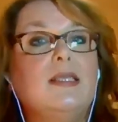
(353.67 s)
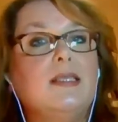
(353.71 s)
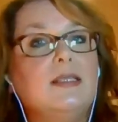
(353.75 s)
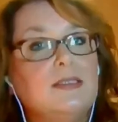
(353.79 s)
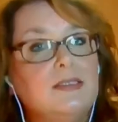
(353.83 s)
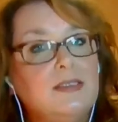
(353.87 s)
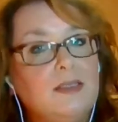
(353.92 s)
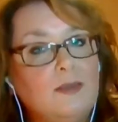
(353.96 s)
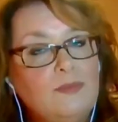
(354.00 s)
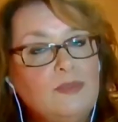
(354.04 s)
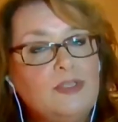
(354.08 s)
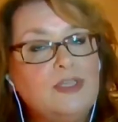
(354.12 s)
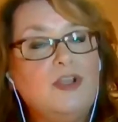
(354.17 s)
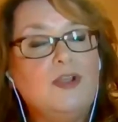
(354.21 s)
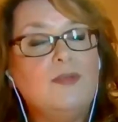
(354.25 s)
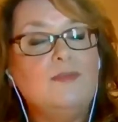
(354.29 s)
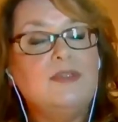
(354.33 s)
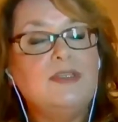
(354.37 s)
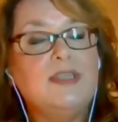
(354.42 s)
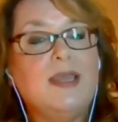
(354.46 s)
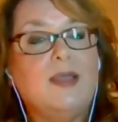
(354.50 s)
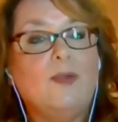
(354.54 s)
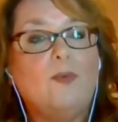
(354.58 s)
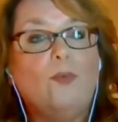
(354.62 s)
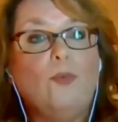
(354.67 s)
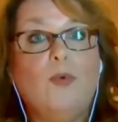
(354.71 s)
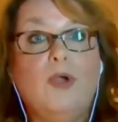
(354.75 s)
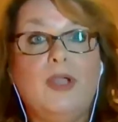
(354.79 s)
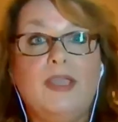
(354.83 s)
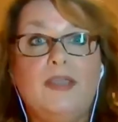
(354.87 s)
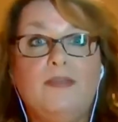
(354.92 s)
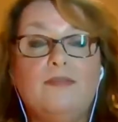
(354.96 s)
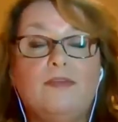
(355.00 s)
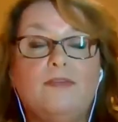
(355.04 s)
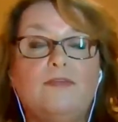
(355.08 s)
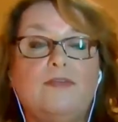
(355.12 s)
sometimes that
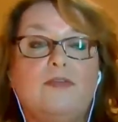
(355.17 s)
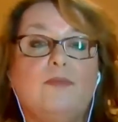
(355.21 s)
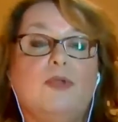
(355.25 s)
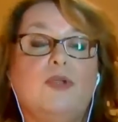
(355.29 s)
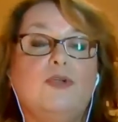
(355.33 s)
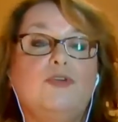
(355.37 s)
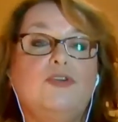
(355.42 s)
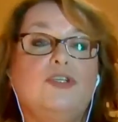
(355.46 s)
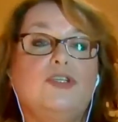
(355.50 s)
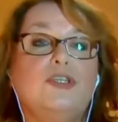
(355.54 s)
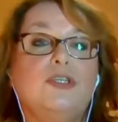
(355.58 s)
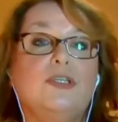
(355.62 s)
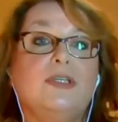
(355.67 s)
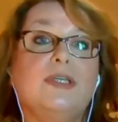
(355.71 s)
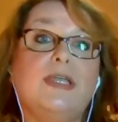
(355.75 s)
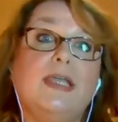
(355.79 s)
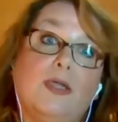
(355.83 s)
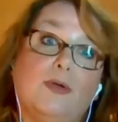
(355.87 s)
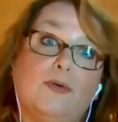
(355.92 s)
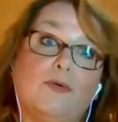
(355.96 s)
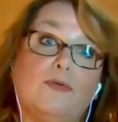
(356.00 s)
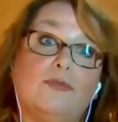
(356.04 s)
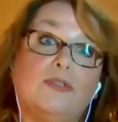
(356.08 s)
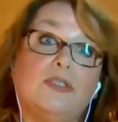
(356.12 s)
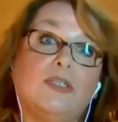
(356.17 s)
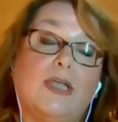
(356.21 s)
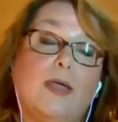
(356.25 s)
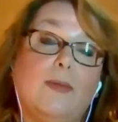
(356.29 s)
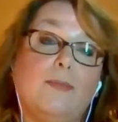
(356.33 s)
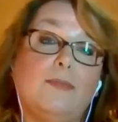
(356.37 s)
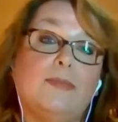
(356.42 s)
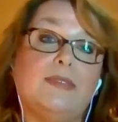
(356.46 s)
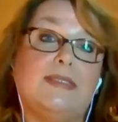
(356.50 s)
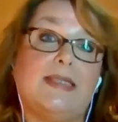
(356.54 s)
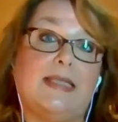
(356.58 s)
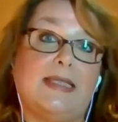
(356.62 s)
wave of emotion and guilt
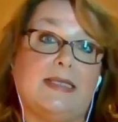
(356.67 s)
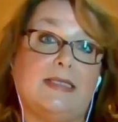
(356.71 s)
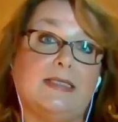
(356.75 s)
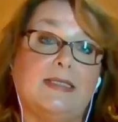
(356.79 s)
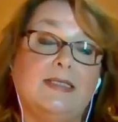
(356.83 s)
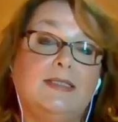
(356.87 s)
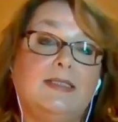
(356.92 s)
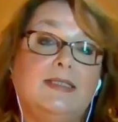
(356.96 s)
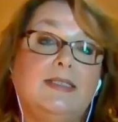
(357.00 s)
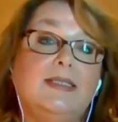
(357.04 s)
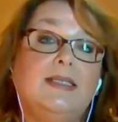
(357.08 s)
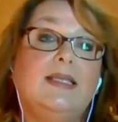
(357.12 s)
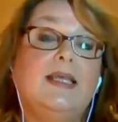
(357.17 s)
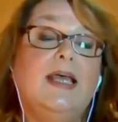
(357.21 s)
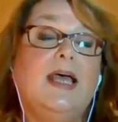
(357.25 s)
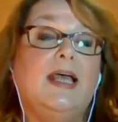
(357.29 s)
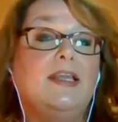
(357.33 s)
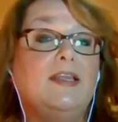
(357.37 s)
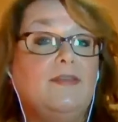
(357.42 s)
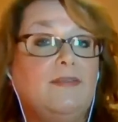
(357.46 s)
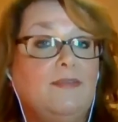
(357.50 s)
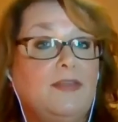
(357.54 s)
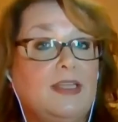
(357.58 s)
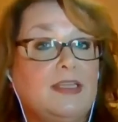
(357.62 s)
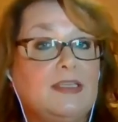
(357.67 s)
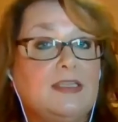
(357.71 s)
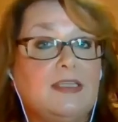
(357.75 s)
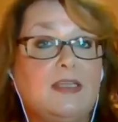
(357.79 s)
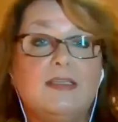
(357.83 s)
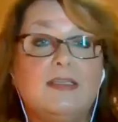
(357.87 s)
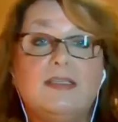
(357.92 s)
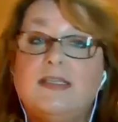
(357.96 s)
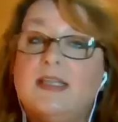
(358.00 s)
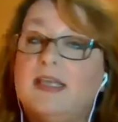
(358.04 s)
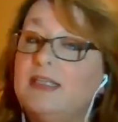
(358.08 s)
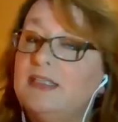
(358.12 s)
comes in. And if it
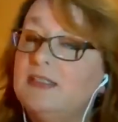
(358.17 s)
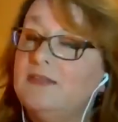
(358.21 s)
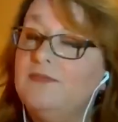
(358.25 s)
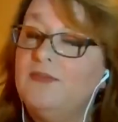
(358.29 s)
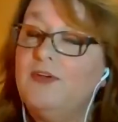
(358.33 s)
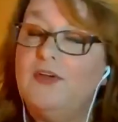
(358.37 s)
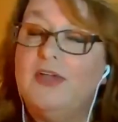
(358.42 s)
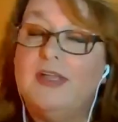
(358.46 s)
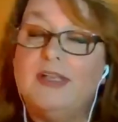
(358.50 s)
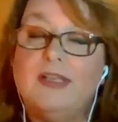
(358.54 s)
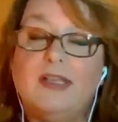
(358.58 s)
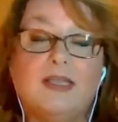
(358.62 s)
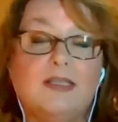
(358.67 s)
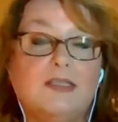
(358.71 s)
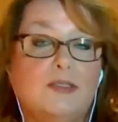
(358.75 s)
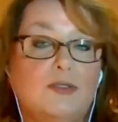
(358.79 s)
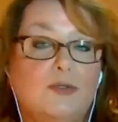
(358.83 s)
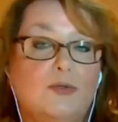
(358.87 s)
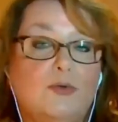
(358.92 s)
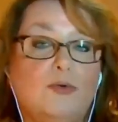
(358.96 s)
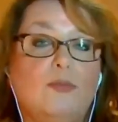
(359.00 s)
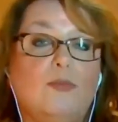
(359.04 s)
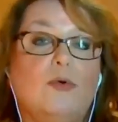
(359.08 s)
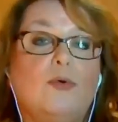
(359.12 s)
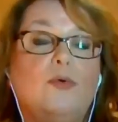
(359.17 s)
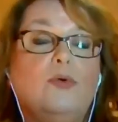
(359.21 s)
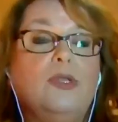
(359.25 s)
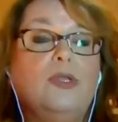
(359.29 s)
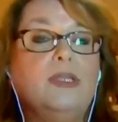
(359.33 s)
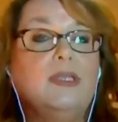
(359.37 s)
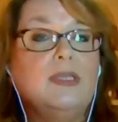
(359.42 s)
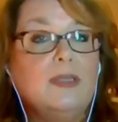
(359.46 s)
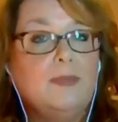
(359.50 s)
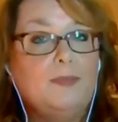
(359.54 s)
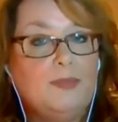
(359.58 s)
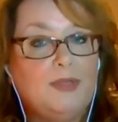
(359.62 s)
does, that's fine, that's normal.
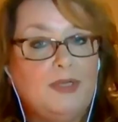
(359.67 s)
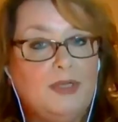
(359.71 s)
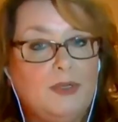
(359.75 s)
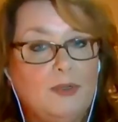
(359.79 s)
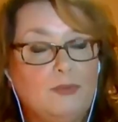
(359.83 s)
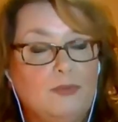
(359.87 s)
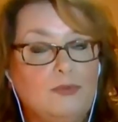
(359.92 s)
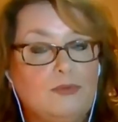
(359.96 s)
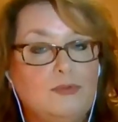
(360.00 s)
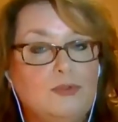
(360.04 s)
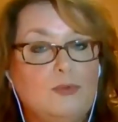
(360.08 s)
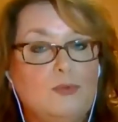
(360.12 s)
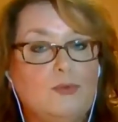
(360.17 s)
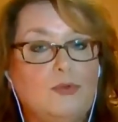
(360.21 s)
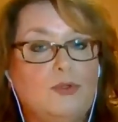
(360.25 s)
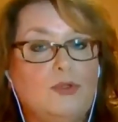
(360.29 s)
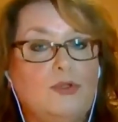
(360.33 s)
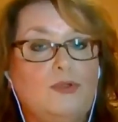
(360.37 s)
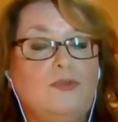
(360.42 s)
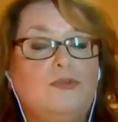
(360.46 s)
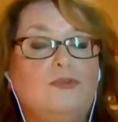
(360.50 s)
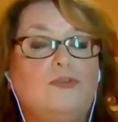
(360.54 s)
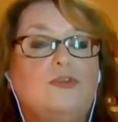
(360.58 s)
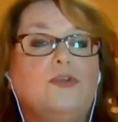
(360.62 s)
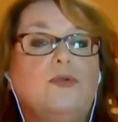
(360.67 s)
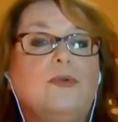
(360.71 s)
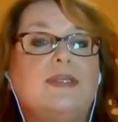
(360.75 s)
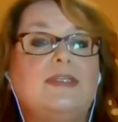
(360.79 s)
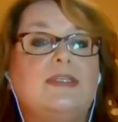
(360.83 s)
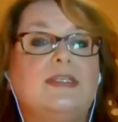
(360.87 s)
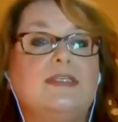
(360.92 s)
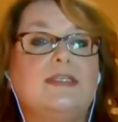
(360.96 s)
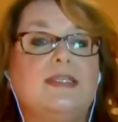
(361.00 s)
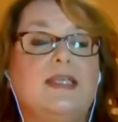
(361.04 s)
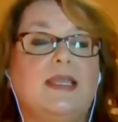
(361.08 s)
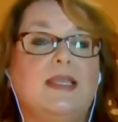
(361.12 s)
But I will talk you through, as
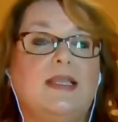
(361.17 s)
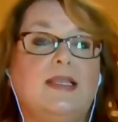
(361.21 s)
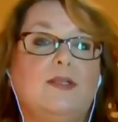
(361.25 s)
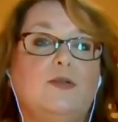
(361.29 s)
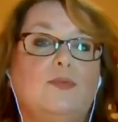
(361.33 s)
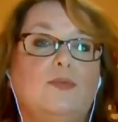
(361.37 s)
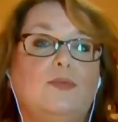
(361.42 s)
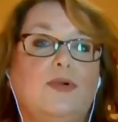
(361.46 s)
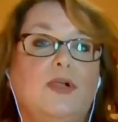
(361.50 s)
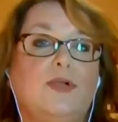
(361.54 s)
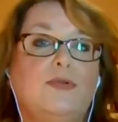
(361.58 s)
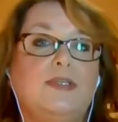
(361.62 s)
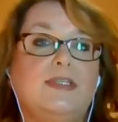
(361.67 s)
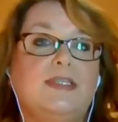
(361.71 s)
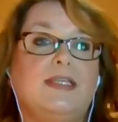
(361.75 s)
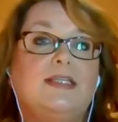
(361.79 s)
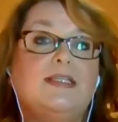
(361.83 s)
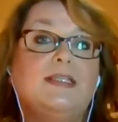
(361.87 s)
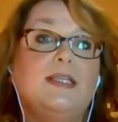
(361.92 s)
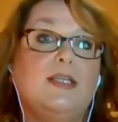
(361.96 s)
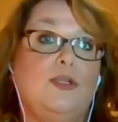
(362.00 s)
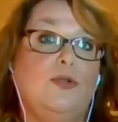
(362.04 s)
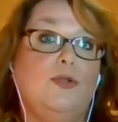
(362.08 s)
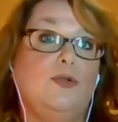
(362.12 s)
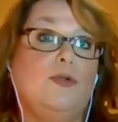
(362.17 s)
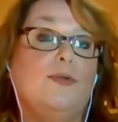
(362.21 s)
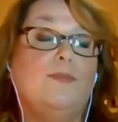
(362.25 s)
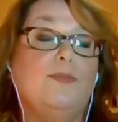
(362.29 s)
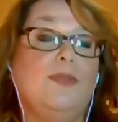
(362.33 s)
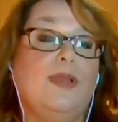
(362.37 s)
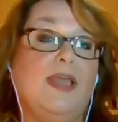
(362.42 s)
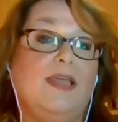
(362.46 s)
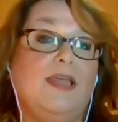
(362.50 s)
I say, a little process that you can play